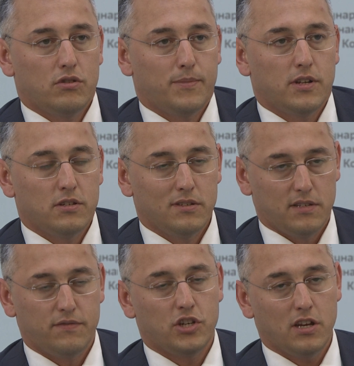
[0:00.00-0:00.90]
the
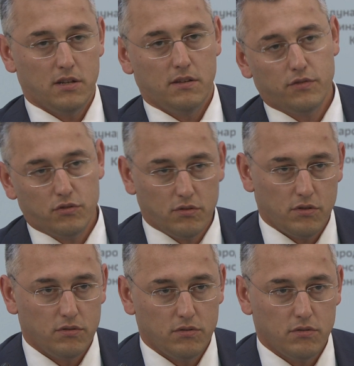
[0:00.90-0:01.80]

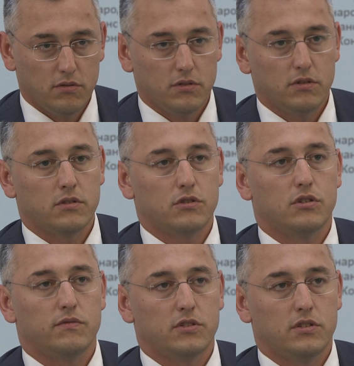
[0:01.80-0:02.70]
different
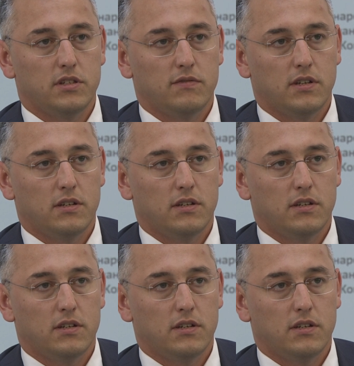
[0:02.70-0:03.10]
types of